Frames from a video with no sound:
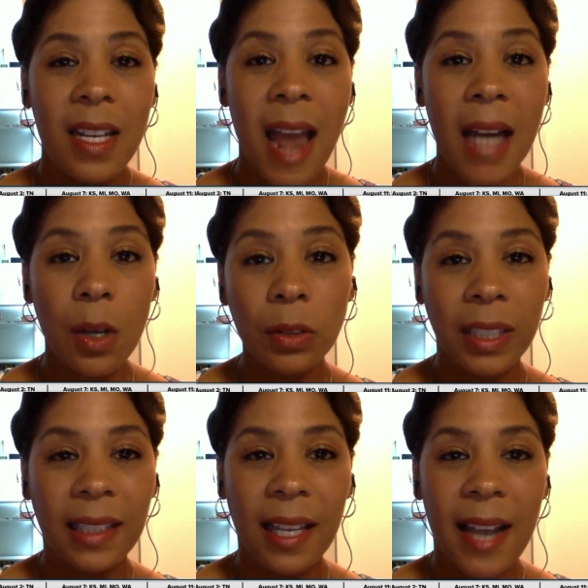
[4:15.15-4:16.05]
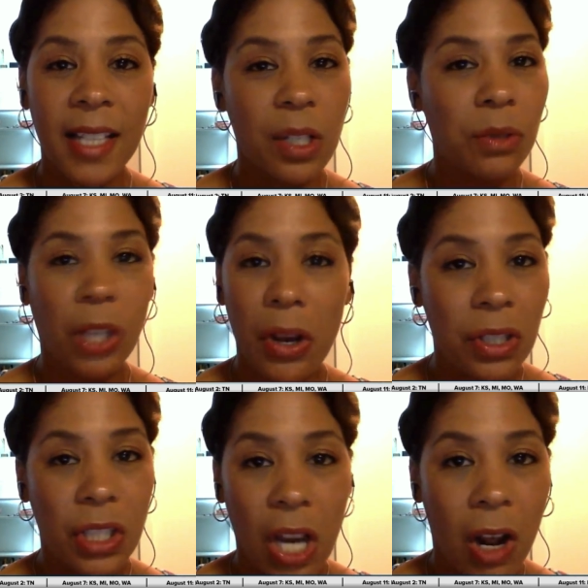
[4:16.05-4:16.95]
Not only can I go toe
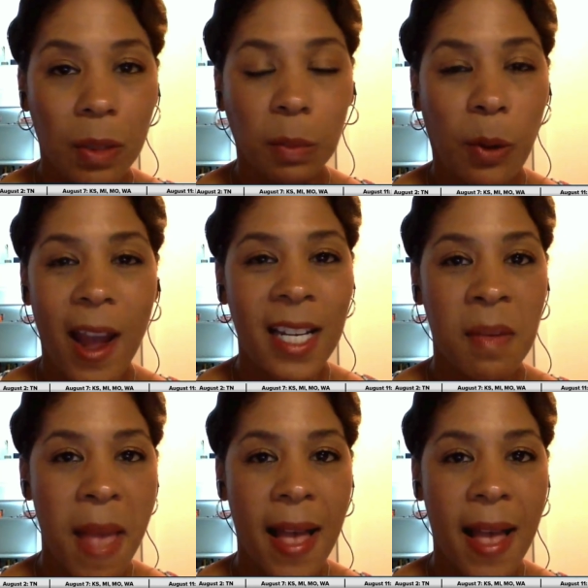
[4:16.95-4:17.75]
to toe with Brian